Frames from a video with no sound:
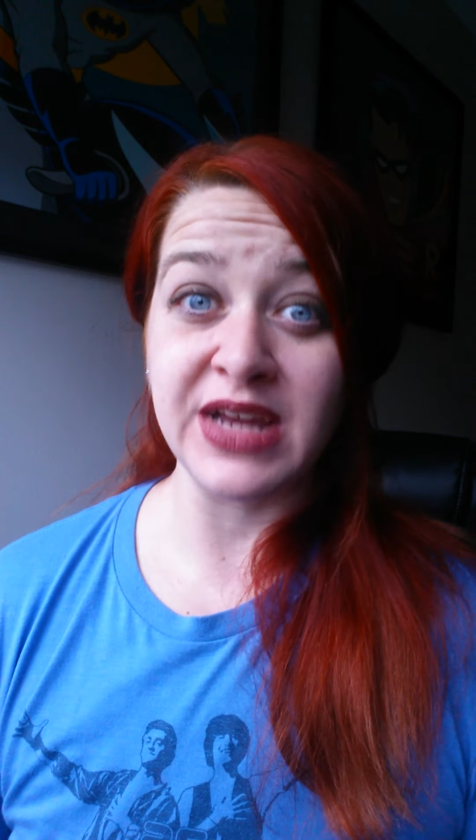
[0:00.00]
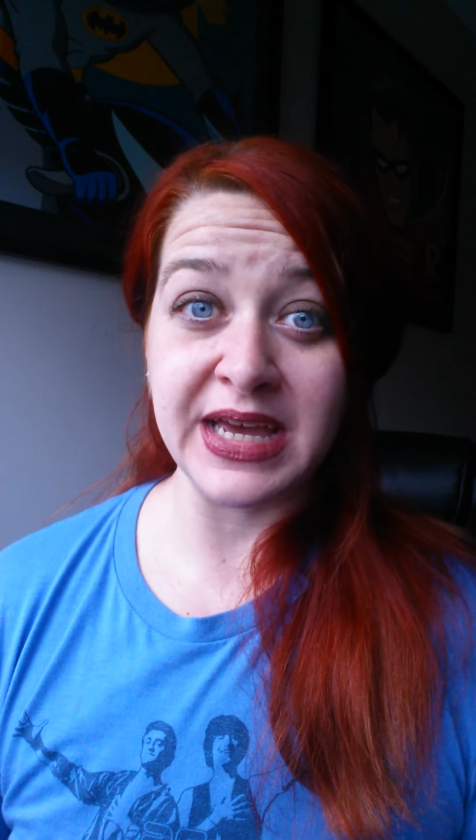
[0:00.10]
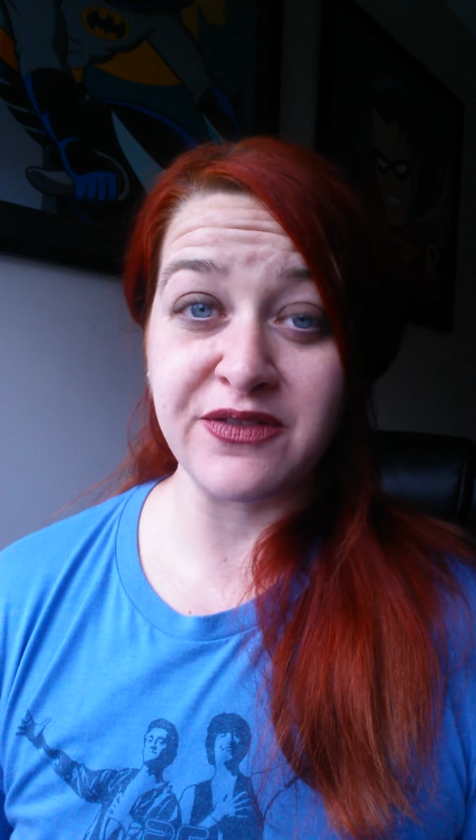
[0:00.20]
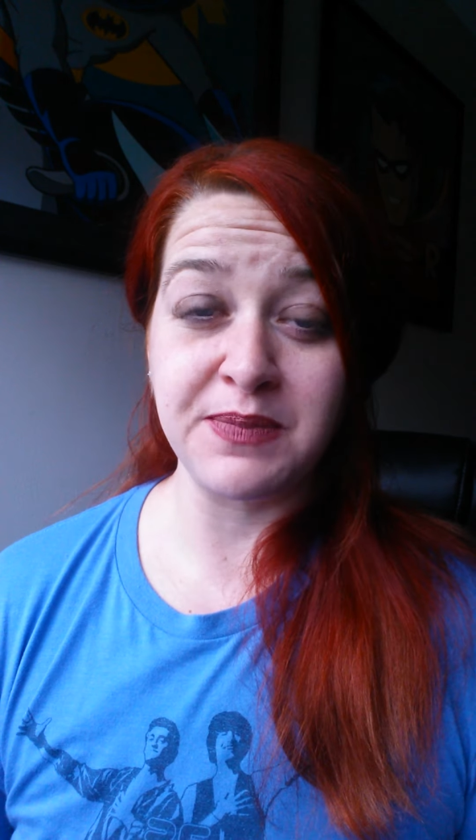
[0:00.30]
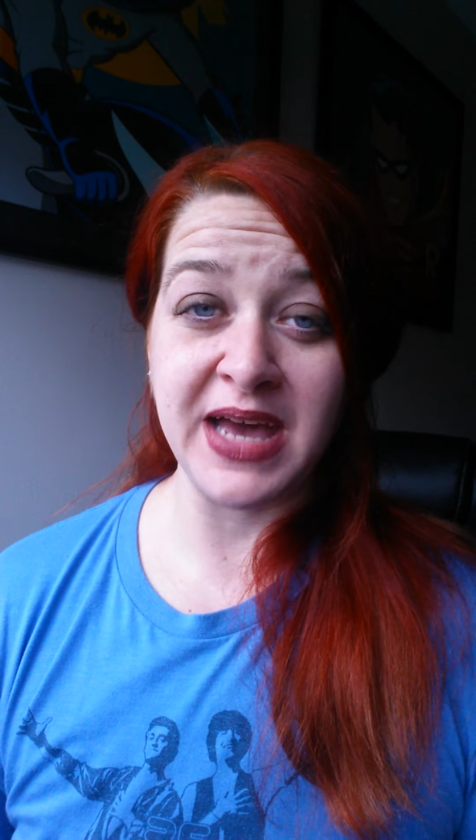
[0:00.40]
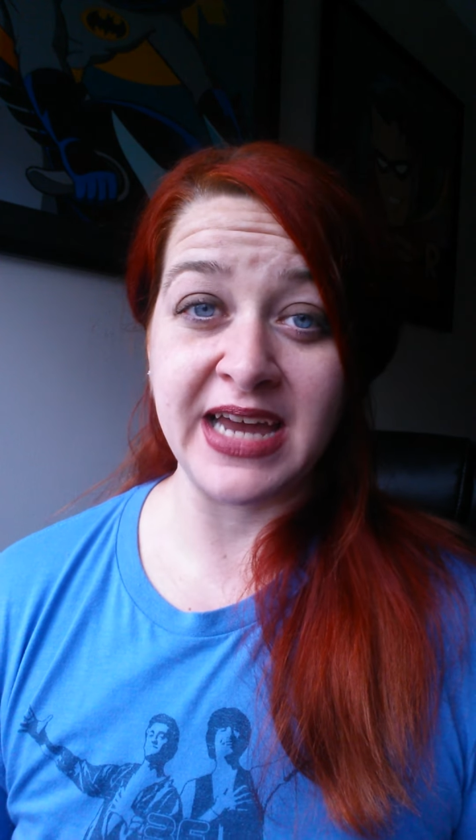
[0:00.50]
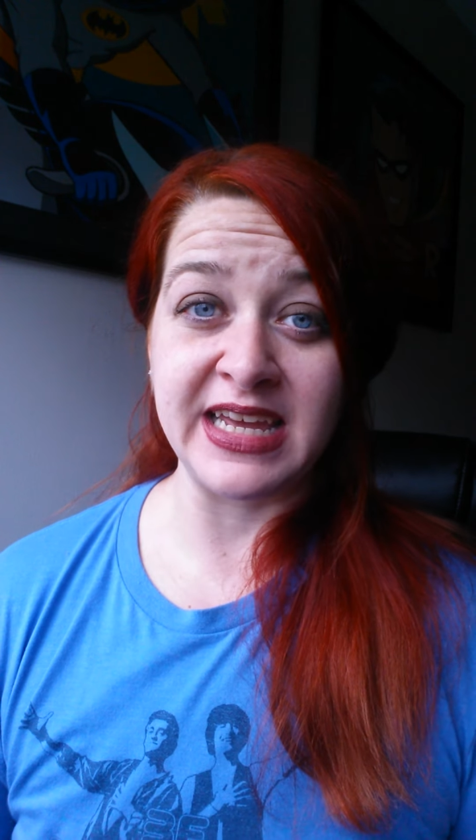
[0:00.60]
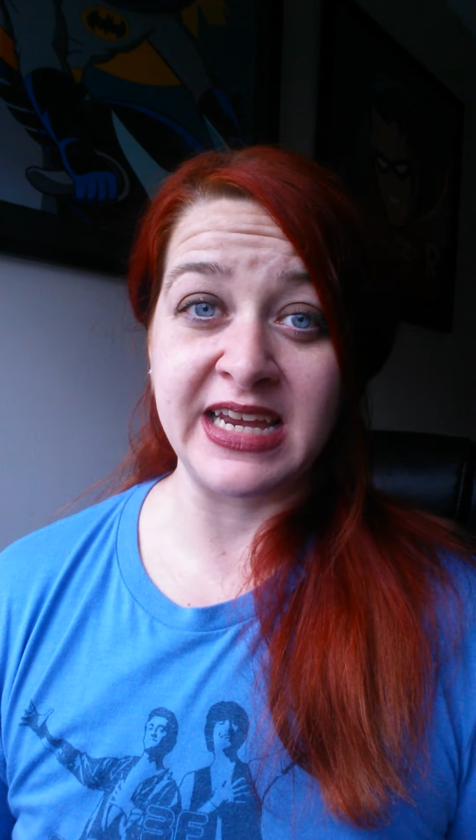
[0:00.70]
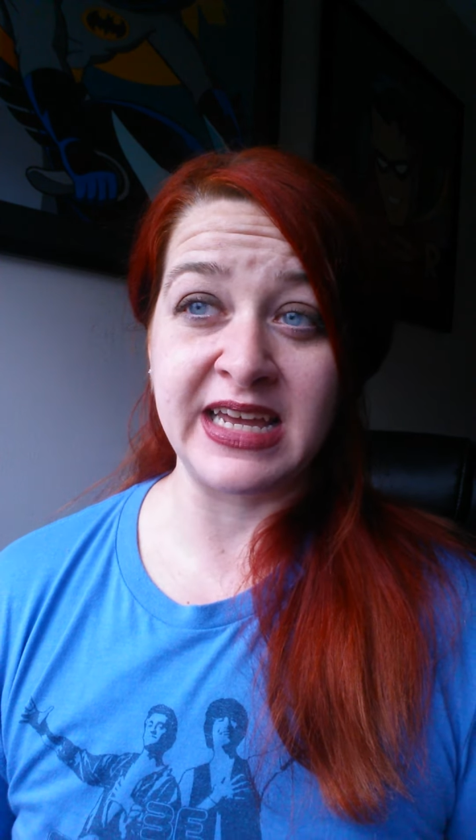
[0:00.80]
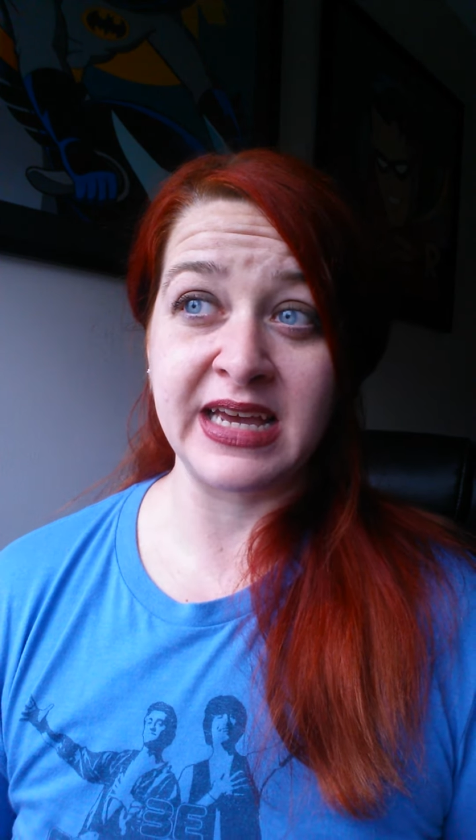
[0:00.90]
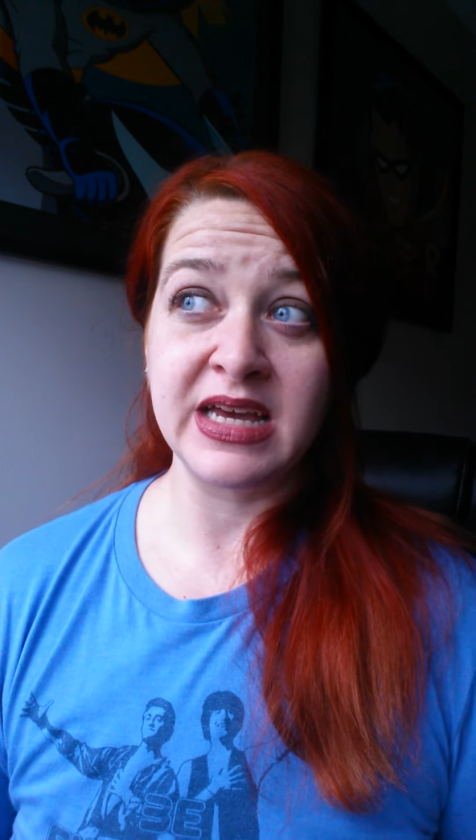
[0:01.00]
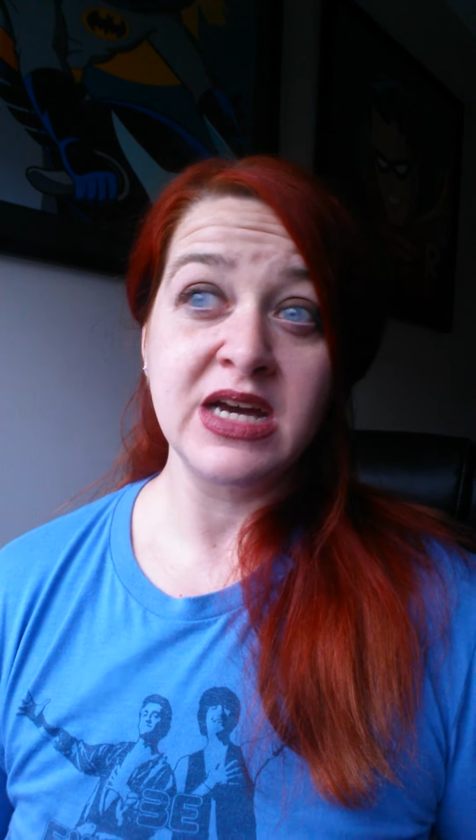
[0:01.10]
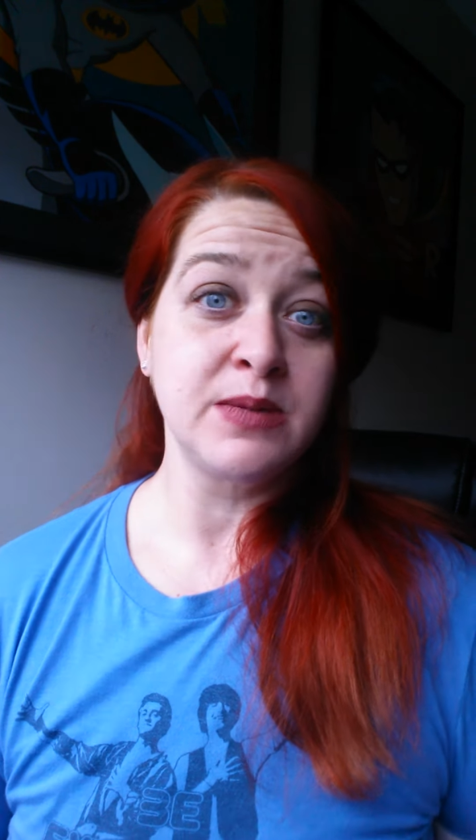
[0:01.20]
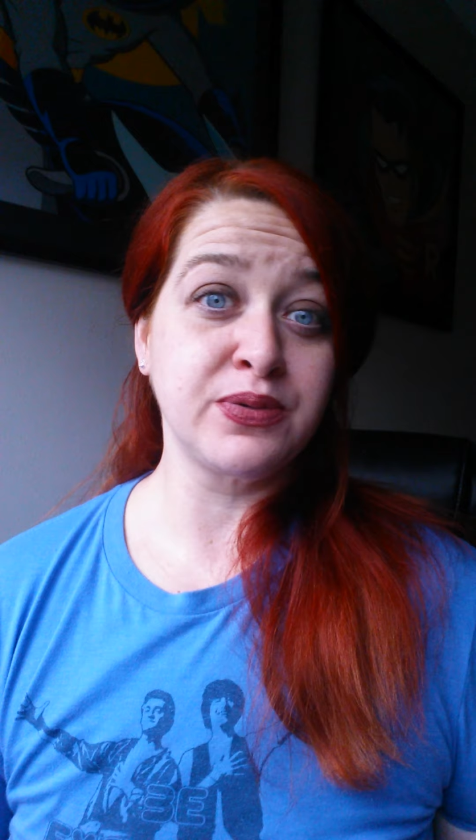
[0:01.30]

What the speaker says: day of bad eating.